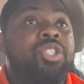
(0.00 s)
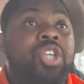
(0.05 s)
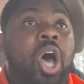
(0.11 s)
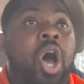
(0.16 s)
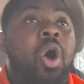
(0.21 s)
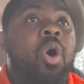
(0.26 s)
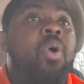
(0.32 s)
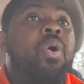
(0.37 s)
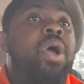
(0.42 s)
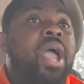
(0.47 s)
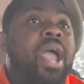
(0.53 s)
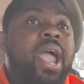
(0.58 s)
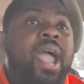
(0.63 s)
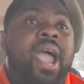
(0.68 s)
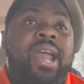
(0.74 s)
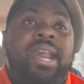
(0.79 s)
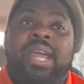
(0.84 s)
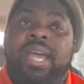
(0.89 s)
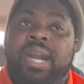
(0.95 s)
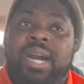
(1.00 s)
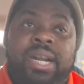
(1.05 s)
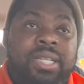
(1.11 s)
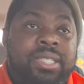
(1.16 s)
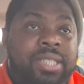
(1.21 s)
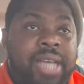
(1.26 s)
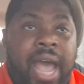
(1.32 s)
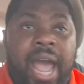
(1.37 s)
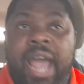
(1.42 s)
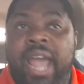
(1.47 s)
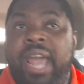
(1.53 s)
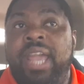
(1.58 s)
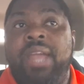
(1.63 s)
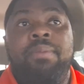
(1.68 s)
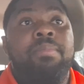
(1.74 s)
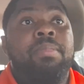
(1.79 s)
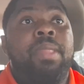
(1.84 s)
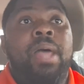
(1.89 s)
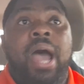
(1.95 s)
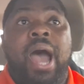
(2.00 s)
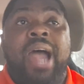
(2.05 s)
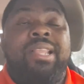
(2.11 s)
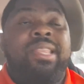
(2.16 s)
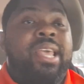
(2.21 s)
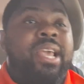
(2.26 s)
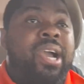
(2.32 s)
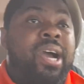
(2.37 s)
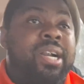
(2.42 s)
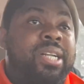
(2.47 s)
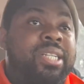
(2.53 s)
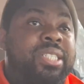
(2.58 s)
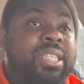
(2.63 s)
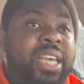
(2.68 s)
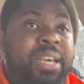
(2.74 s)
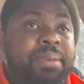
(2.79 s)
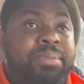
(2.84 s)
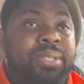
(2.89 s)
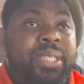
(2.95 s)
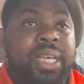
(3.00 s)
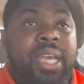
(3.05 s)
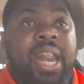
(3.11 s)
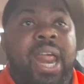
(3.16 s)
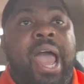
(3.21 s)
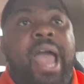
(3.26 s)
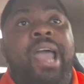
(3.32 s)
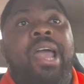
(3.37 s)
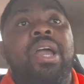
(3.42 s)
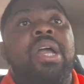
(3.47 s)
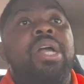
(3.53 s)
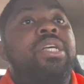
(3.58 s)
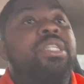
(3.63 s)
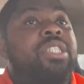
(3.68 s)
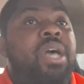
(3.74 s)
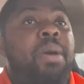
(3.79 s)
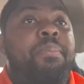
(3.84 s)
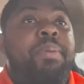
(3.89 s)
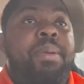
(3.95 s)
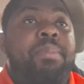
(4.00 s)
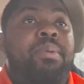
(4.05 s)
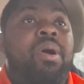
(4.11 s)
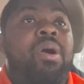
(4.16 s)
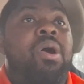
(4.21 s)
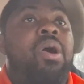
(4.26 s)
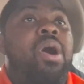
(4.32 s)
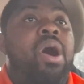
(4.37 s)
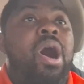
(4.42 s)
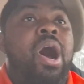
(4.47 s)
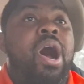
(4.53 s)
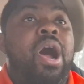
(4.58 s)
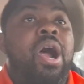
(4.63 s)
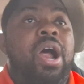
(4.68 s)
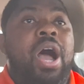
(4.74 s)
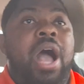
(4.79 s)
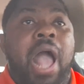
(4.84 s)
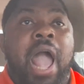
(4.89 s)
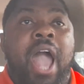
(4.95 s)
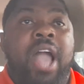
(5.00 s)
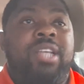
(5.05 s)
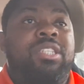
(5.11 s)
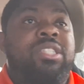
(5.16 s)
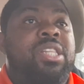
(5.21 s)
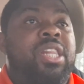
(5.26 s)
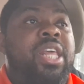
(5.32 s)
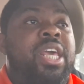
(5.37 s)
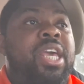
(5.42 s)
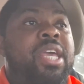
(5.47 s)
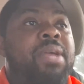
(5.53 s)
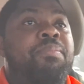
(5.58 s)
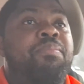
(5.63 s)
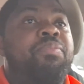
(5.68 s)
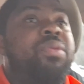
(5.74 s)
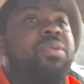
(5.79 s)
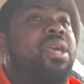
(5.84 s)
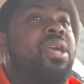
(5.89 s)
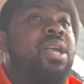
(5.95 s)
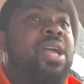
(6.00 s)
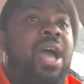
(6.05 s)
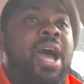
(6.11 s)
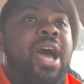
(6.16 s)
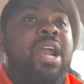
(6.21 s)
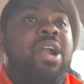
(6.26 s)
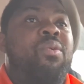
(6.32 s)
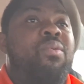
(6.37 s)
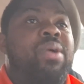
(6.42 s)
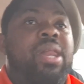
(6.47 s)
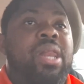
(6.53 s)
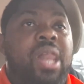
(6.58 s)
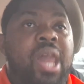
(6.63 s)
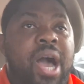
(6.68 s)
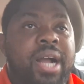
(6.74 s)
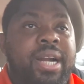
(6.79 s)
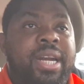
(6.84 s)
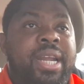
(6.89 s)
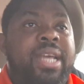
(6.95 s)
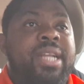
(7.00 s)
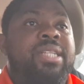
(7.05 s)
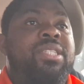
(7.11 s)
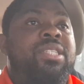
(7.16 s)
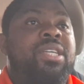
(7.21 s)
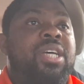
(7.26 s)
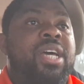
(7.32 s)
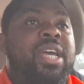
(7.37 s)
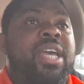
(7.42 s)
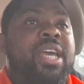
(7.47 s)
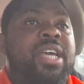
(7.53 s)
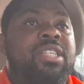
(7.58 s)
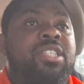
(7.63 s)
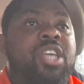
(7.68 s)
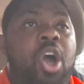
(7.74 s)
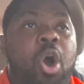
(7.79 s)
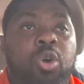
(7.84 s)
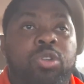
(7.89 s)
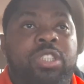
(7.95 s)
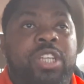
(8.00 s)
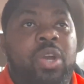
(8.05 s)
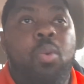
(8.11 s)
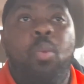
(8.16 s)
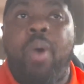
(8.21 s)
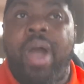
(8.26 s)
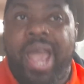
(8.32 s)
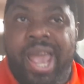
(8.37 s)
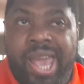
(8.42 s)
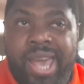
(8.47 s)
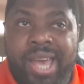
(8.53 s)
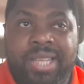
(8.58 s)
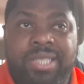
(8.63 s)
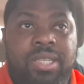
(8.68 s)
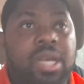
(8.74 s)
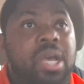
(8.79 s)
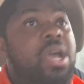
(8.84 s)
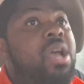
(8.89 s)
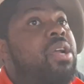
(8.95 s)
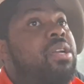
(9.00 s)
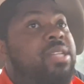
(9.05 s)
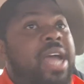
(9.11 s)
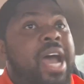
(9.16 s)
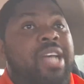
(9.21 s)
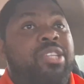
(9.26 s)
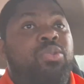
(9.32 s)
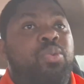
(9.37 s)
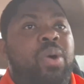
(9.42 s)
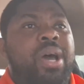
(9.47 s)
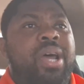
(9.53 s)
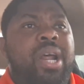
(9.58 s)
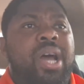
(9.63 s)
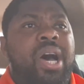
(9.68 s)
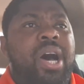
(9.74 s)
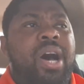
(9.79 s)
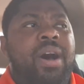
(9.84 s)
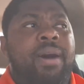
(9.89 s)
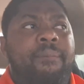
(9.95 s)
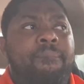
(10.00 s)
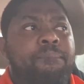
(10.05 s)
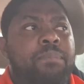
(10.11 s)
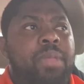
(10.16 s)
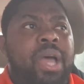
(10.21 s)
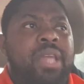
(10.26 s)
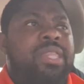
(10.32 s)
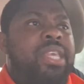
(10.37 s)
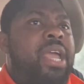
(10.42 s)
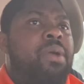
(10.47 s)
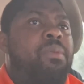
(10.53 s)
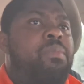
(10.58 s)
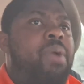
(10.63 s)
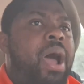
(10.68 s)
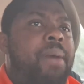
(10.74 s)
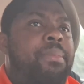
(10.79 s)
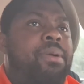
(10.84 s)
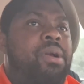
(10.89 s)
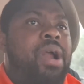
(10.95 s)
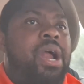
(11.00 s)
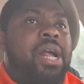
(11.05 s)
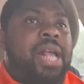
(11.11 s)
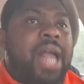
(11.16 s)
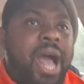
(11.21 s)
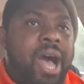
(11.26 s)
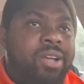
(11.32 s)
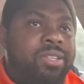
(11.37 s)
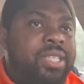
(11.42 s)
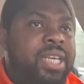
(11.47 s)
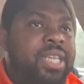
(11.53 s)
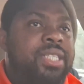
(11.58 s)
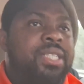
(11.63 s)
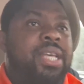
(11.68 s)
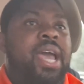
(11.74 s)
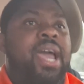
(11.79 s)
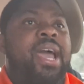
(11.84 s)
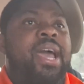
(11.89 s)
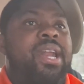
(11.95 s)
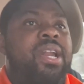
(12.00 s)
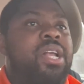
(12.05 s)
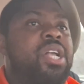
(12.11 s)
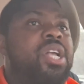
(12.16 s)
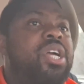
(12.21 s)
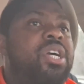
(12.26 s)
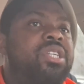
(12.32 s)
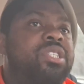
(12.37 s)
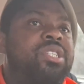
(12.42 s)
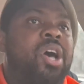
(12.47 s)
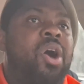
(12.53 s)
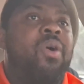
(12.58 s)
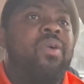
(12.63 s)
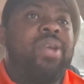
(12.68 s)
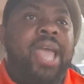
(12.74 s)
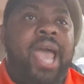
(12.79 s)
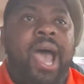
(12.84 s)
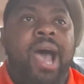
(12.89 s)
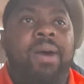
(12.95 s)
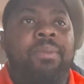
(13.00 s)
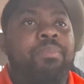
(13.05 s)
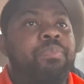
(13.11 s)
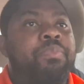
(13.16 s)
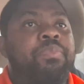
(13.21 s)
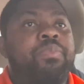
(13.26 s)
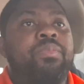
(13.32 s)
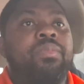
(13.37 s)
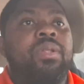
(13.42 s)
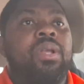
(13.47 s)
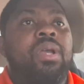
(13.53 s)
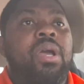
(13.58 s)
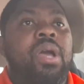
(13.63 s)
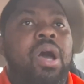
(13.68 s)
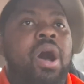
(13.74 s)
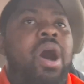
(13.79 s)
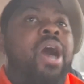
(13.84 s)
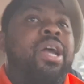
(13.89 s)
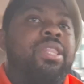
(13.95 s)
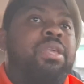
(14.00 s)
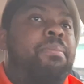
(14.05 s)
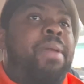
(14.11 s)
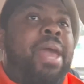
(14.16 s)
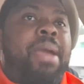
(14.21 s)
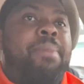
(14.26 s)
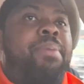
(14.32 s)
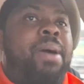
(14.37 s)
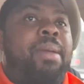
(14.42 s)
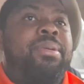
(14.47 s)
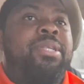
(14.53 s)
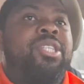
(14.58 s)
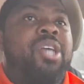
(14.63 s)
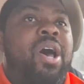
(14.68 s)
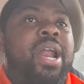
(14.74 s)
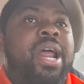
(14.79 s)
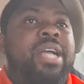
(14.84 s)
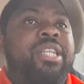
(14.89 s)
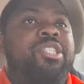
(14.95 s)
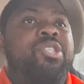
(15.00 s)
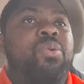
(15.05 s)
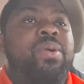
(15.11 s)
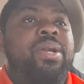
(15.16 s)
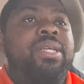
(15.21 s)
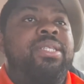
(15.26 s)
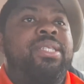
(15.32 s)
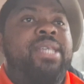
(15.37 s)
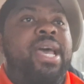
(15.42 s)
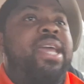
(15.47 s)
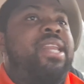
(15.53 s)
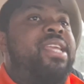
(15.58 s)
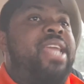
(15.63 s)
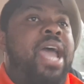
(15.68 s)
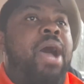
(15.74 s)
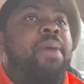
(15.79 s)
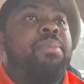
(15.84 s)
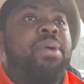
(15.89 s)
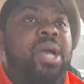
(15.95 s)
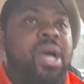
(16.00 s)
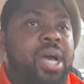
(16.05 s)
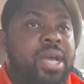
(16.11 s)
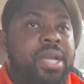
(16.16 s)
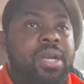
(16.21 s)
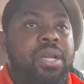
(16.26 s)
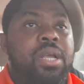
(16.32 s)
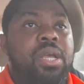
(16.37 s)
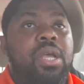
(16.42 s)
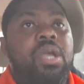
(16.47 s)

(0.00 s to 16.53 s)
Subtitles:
So at the end of the day, I think other teams see that. Some people are actually kind of reluctant to his coaching ways. That's what I think Rob Gronkowski said. So yeah, Arthur Blank probably saw that too and he said, yeah, I'm good.